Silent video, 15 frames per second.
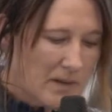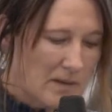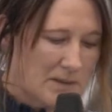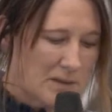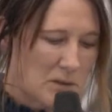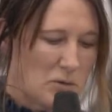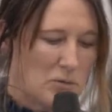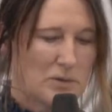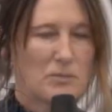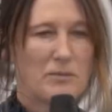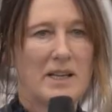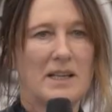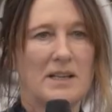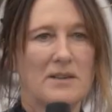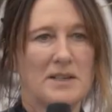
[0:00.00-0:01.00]
Schools
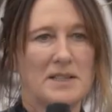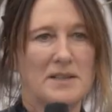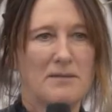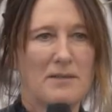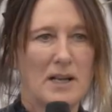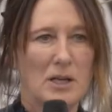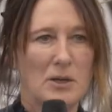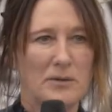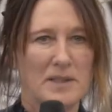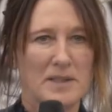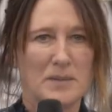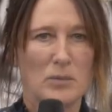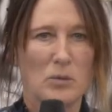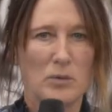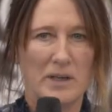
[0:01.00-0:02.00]
recognise the value in
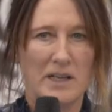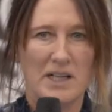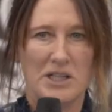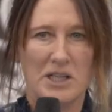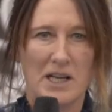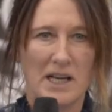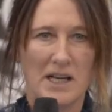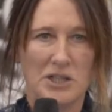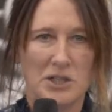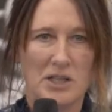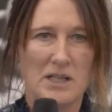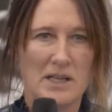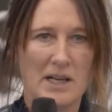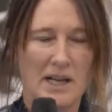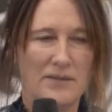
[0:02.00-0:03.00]
sport and
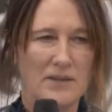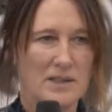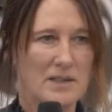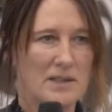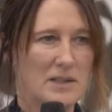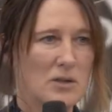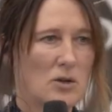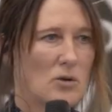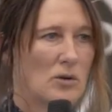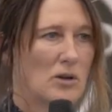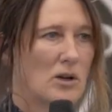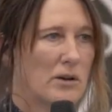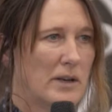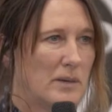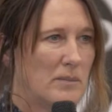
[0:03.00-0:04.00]
education, and this is an
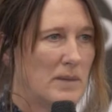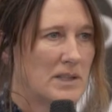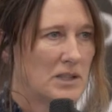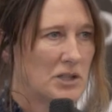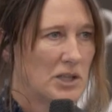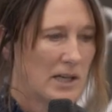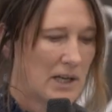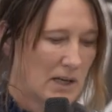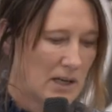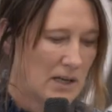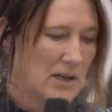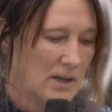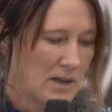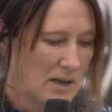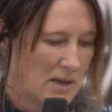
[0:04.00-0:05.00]
ongoing messaging
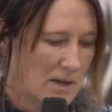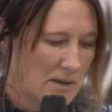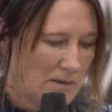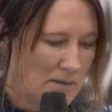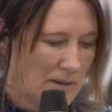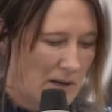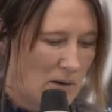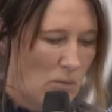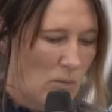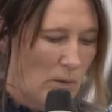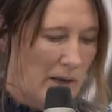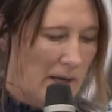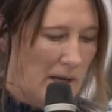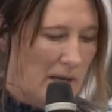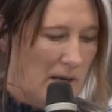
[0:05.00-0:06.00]
that
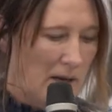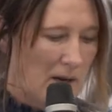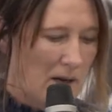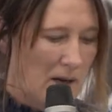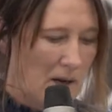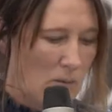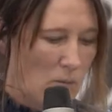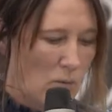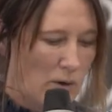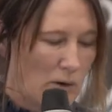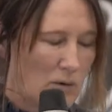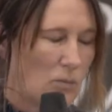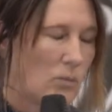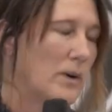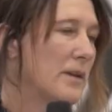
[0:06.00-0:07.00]
we
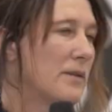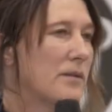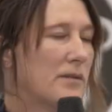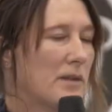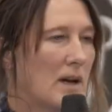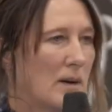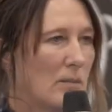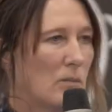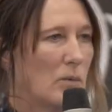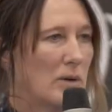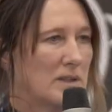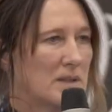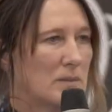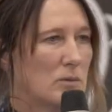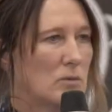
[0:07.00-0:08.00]
work with
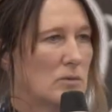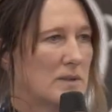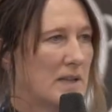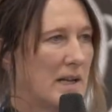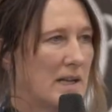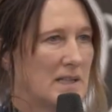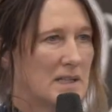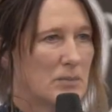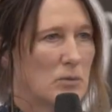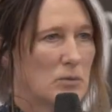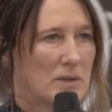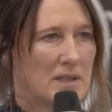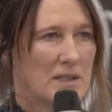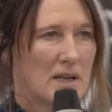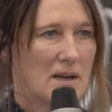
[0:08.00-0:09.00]
principals and
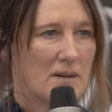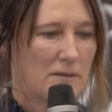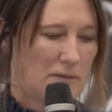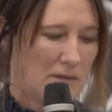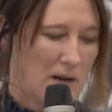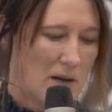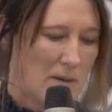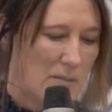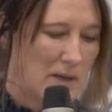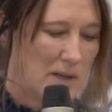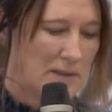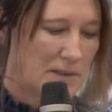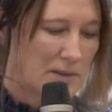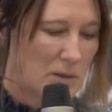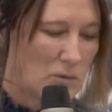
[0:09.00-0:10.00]
sports staff
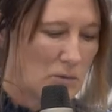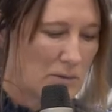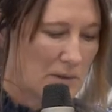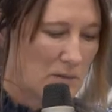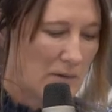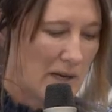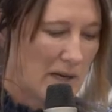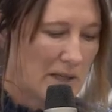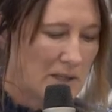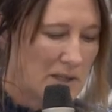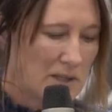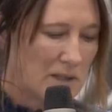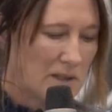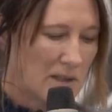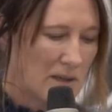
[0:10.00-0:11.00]
in schools around.